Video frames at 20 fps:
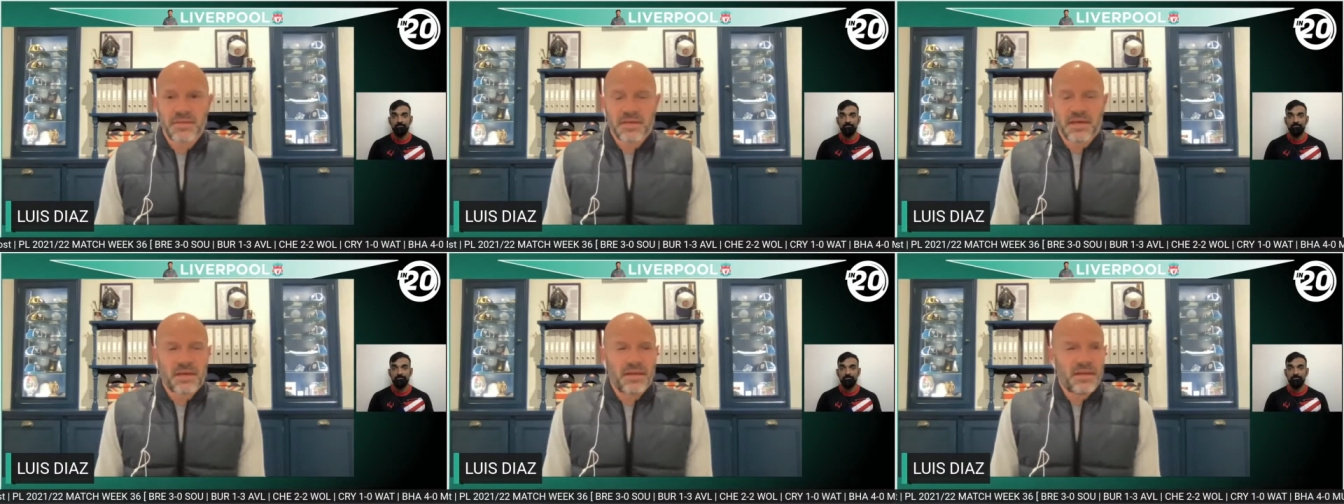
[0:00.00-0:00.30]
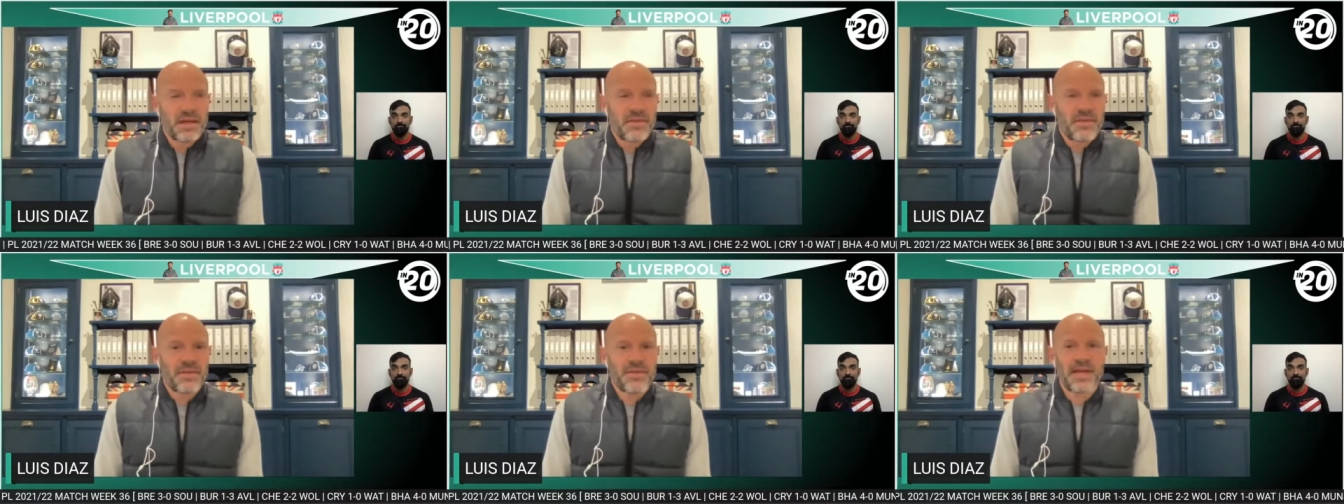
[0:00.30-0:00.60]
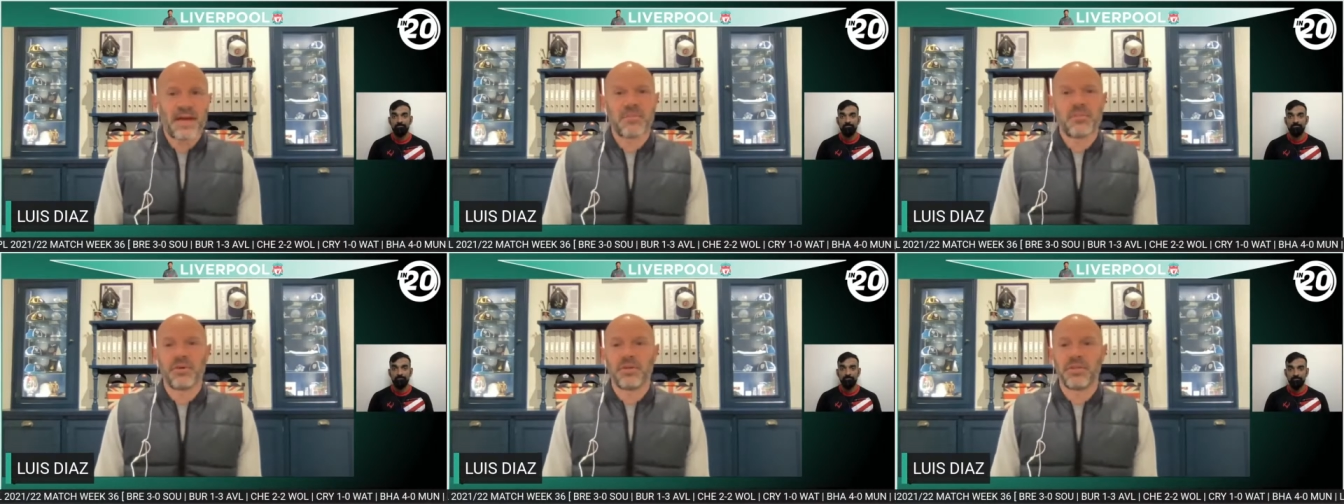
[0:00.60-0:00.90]
I think
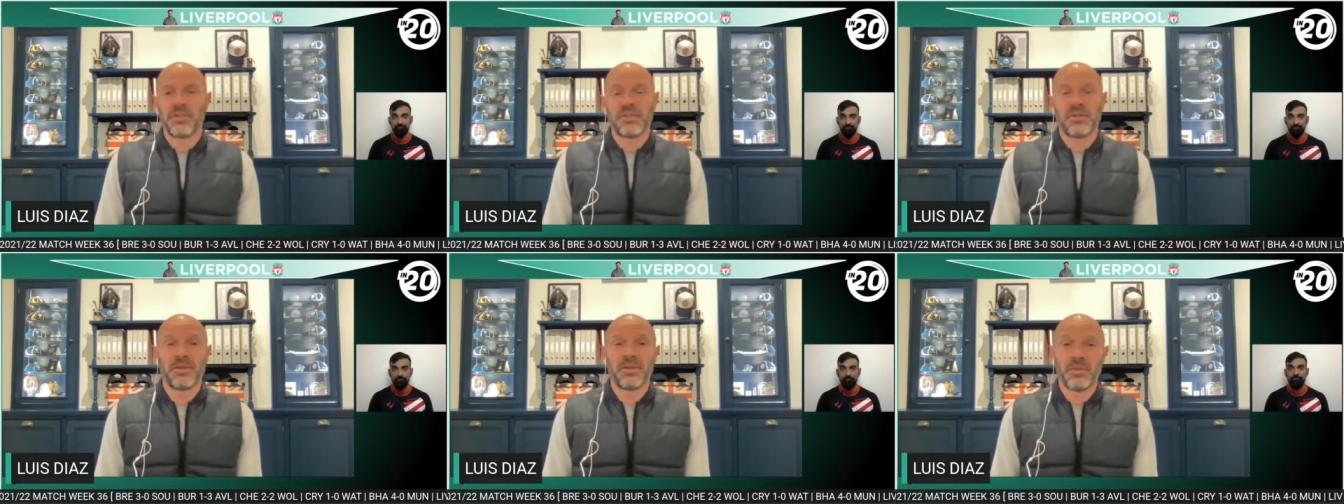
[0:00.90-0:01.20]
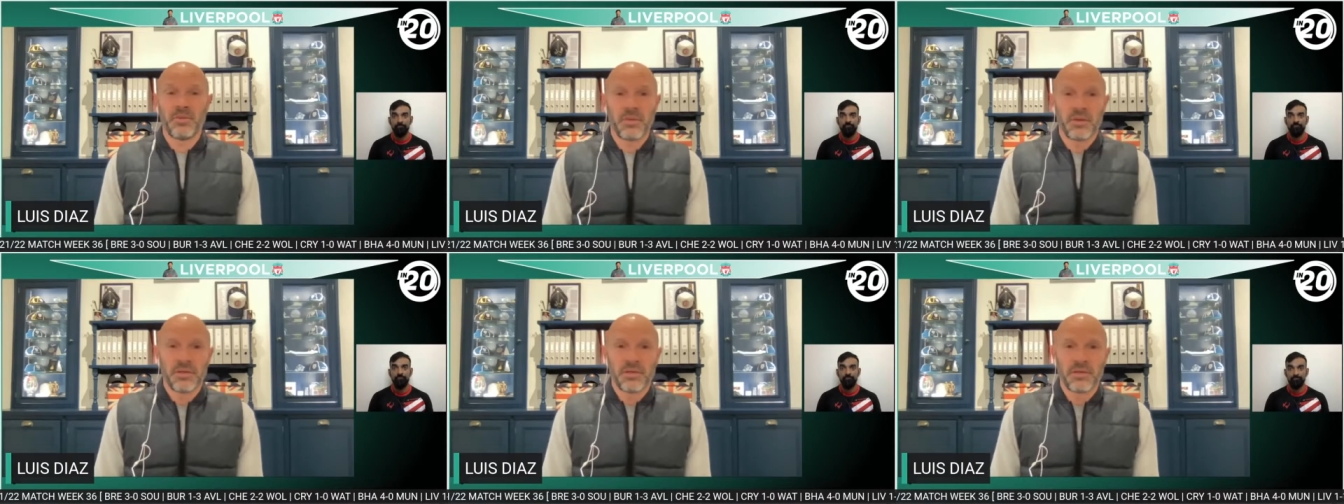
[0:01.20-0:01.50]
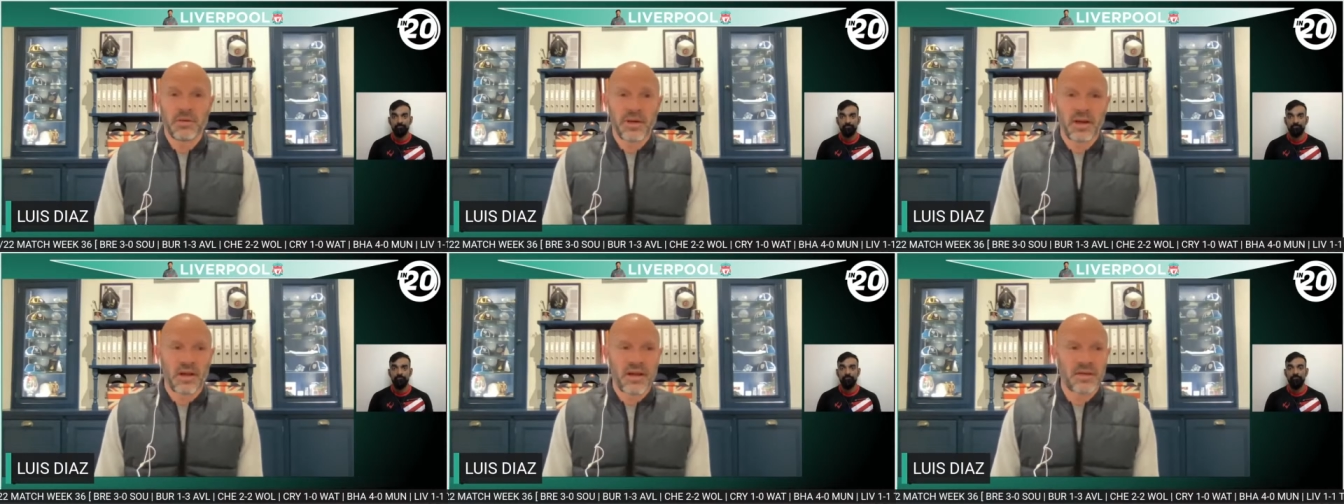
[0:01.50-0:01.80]
that puts you in the
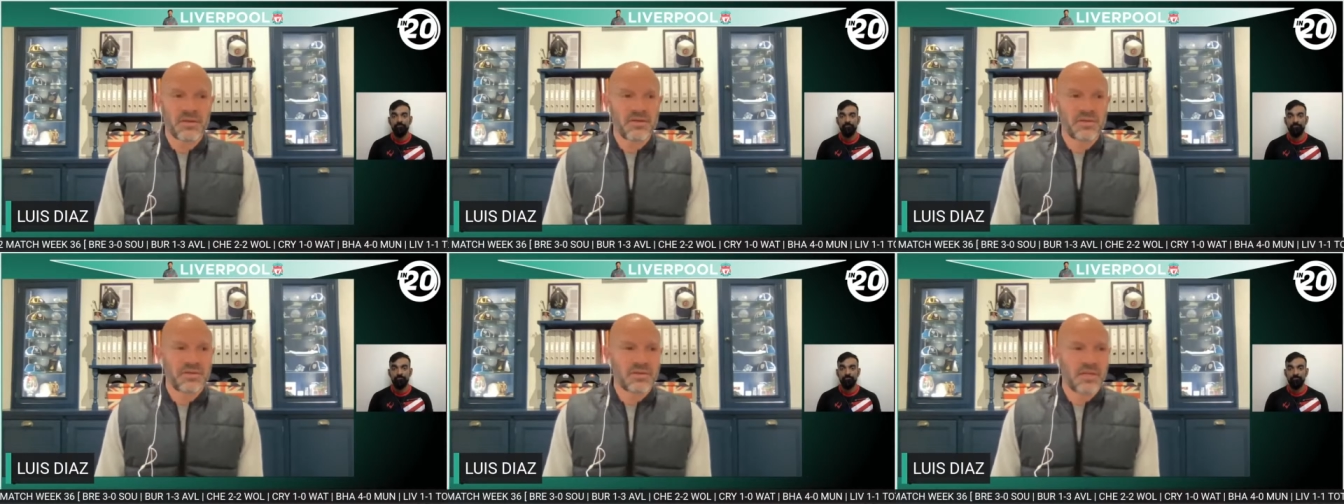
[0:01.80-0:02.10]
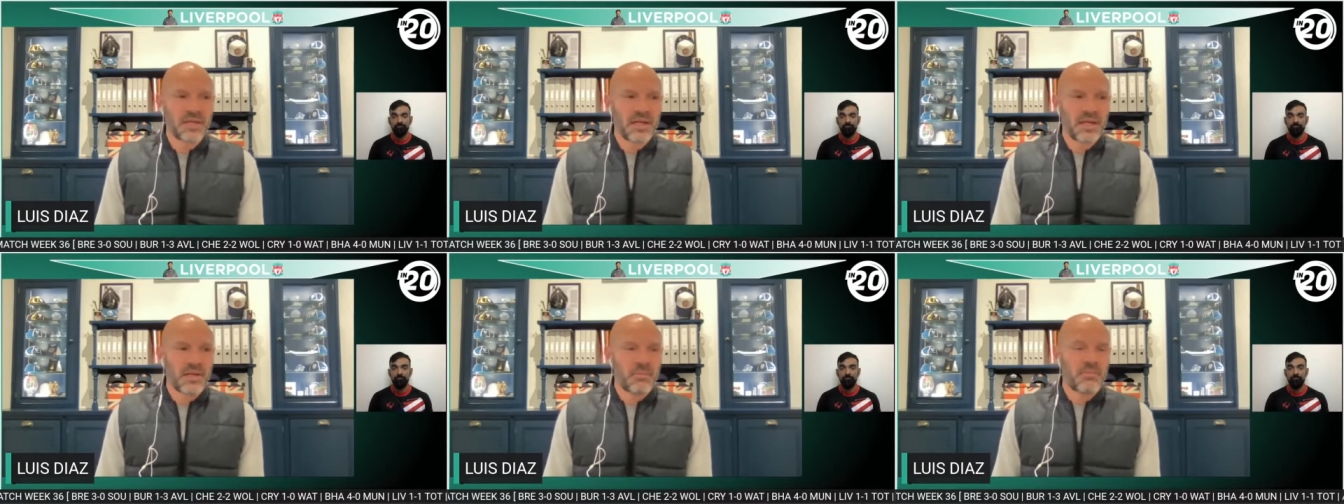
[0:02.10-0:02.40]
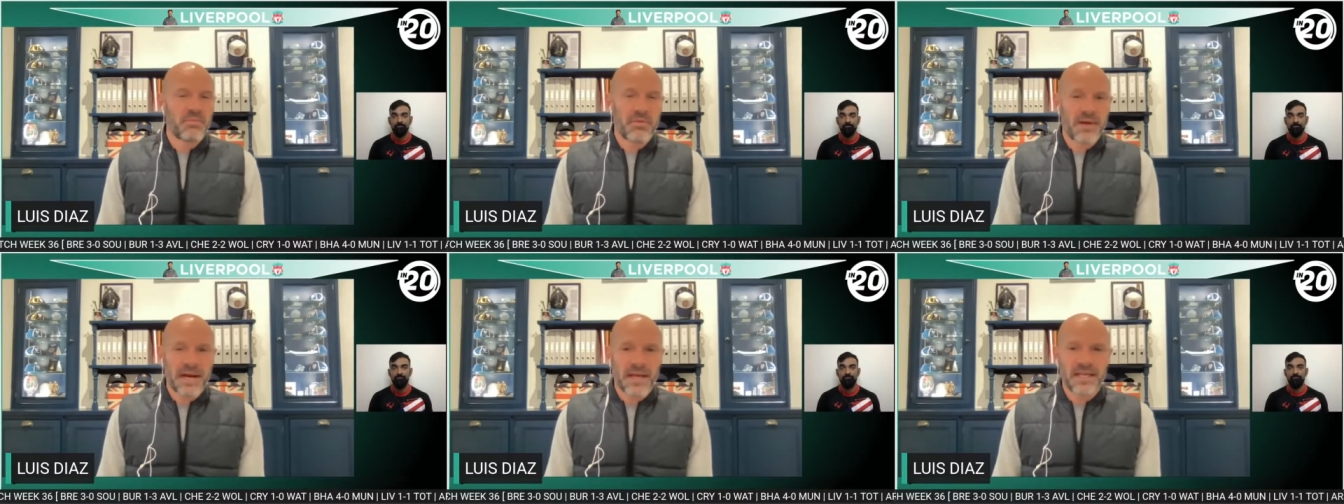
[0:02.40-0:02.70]
world class
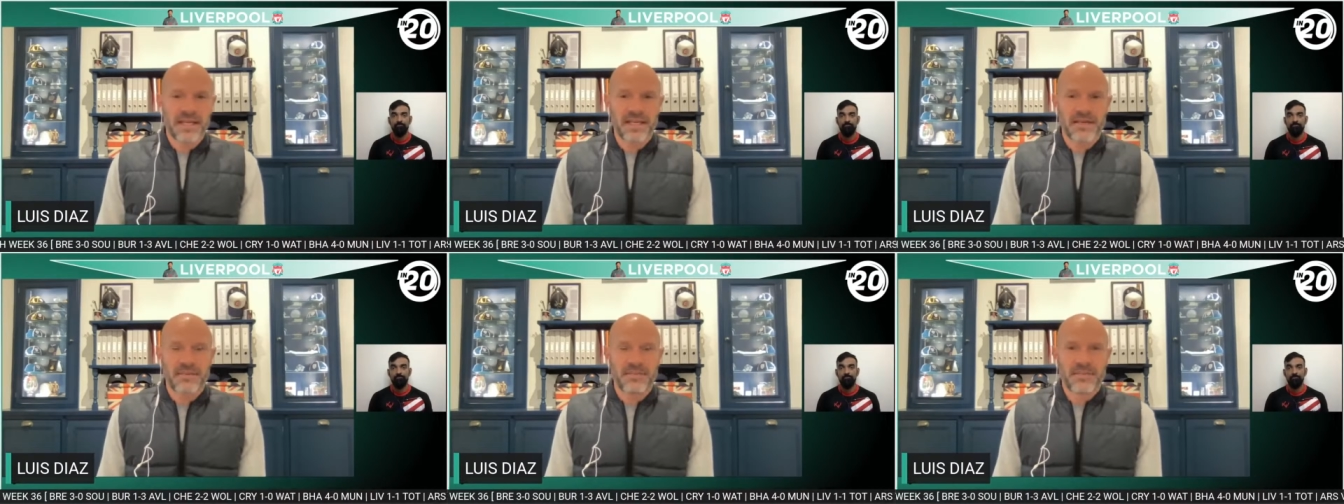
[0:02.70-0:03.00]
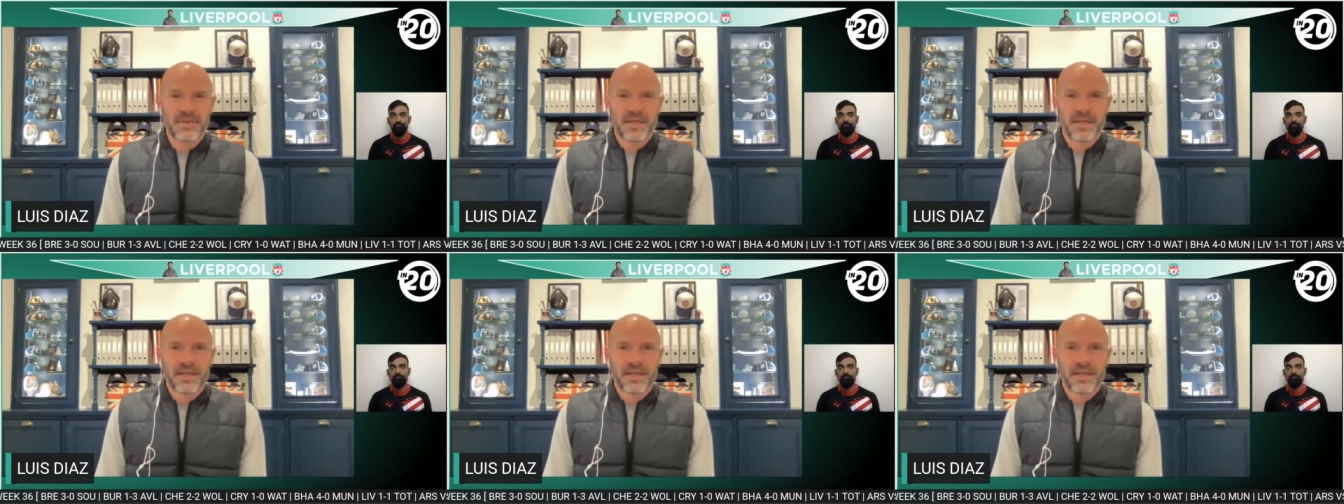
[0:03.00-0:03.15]
bracket.